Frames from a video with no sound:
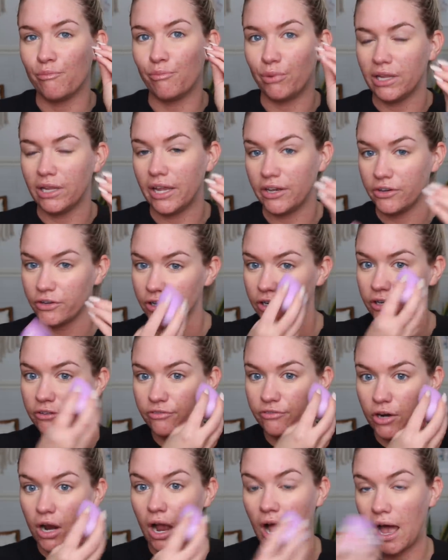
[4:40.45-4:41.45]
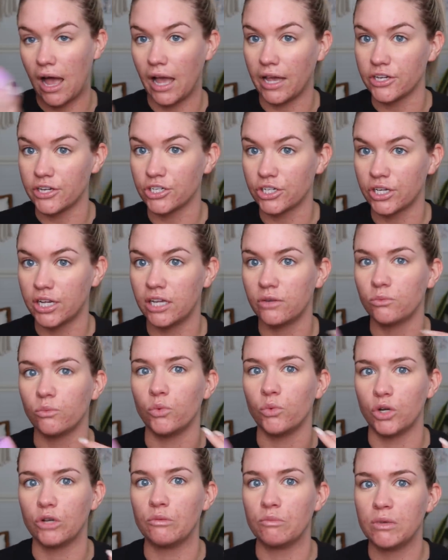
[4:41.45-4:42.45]
blender for eye
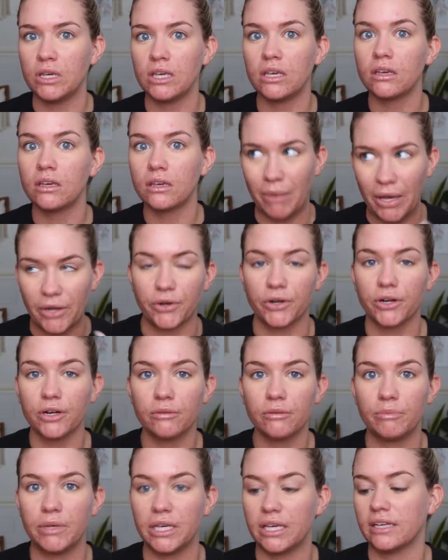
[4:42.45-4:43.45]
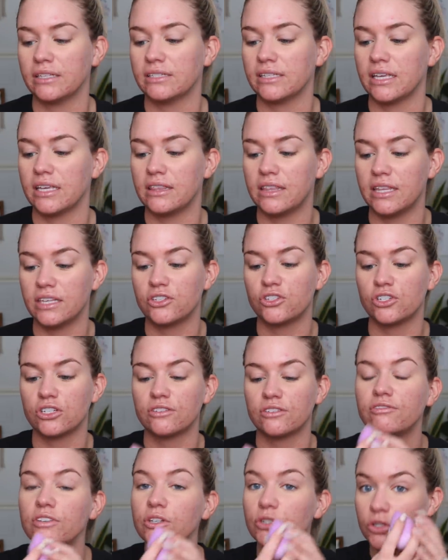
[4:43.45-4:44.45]
shit would be better because like this
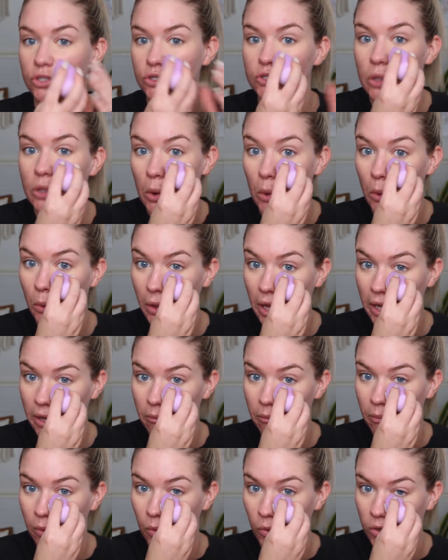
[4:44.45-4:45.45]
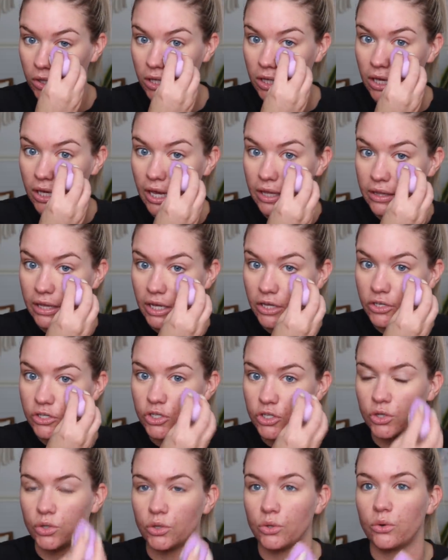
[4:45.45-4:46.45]
just feels so like bulky and like
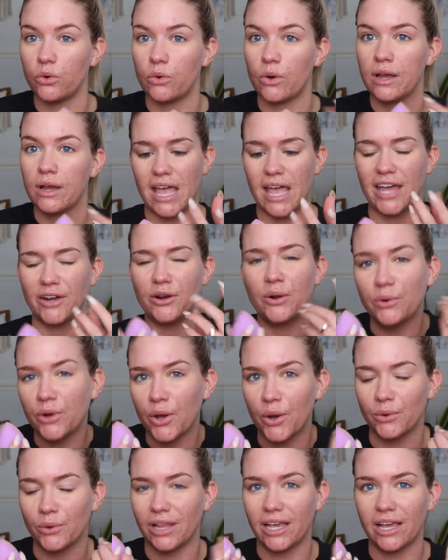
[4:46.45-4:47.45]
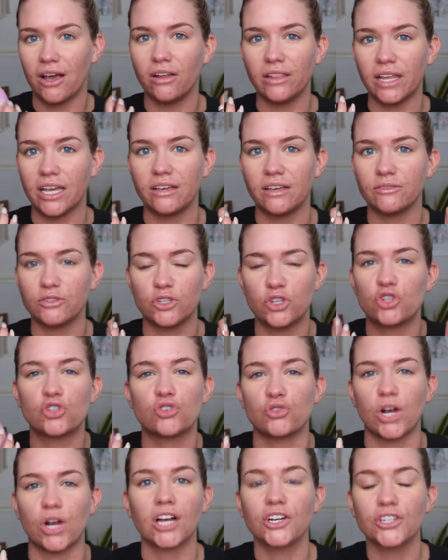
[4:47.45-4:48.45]
too, I don't know, like
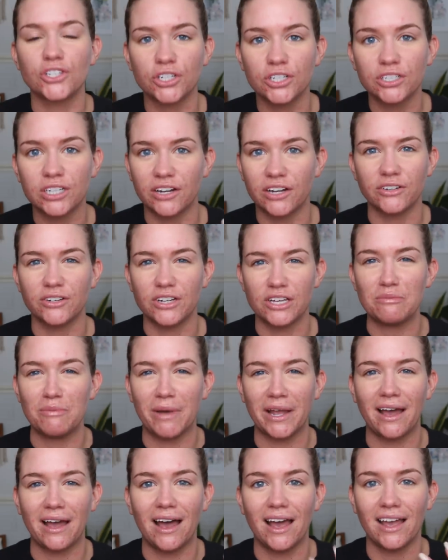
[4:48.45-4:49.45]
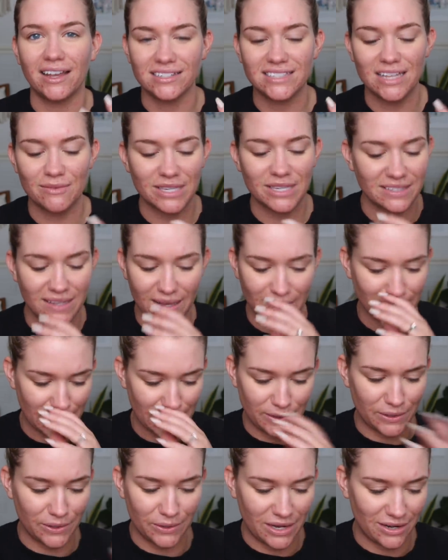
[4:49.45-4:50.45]
structured underneath my eye. Does that make sense?
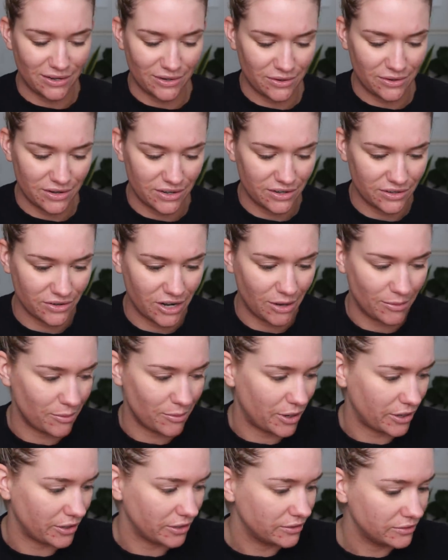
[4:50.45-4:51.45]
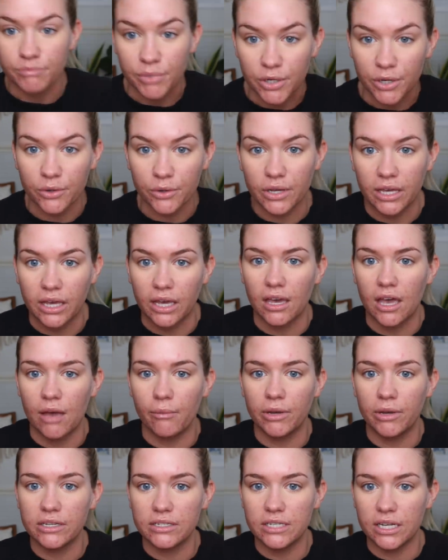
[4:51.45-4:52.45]
I don't know how to describe it better. But okay,
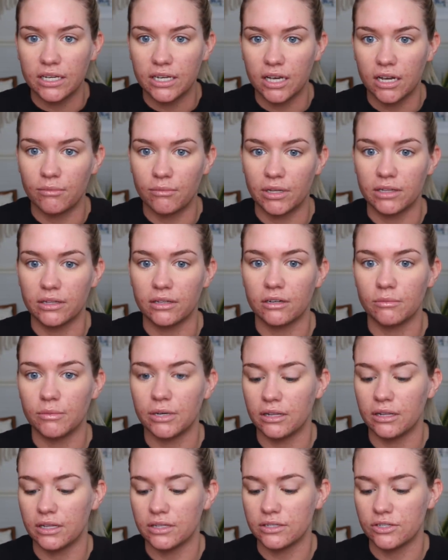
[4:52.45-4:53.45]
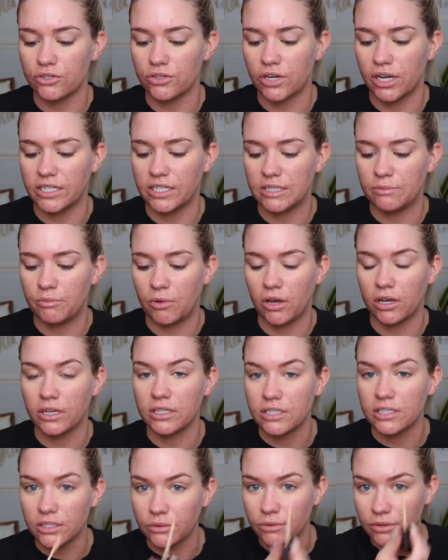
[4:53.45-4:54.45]
I'm gonna take a little bit of this and try and spot
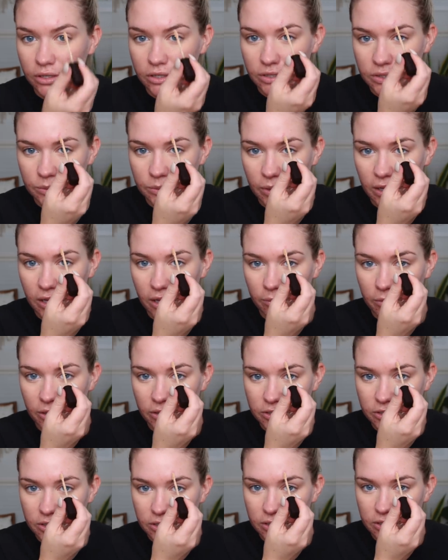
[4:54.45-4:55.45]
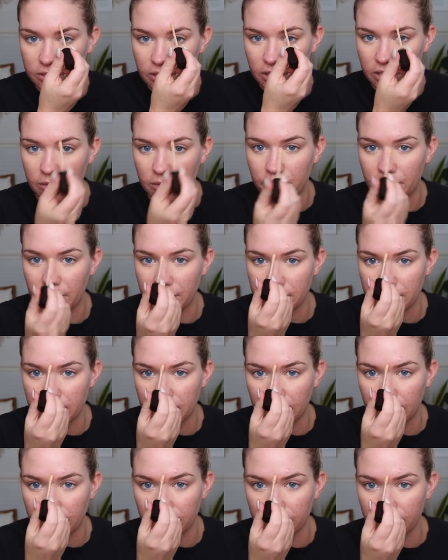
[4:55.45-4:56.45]
conceal with it as well. I'm not sure it's like the best
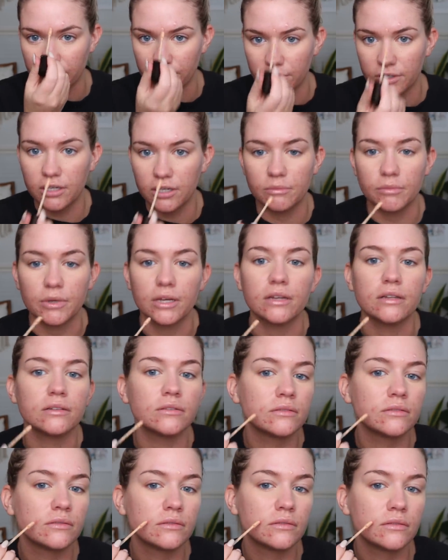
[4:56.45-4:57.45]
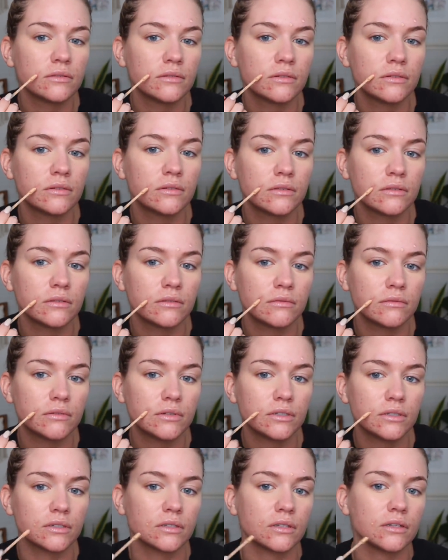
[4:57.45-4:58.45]
color for it, but
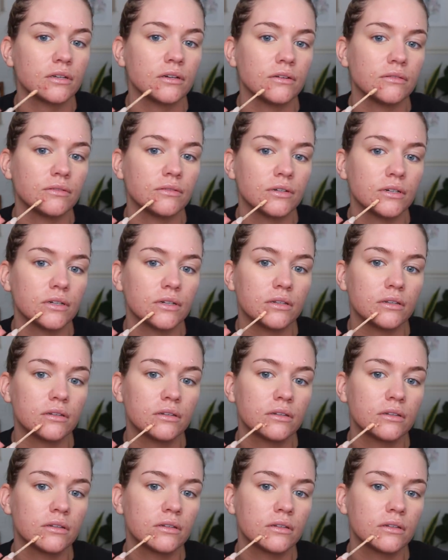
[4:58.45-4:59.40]
we're just gonna go for it.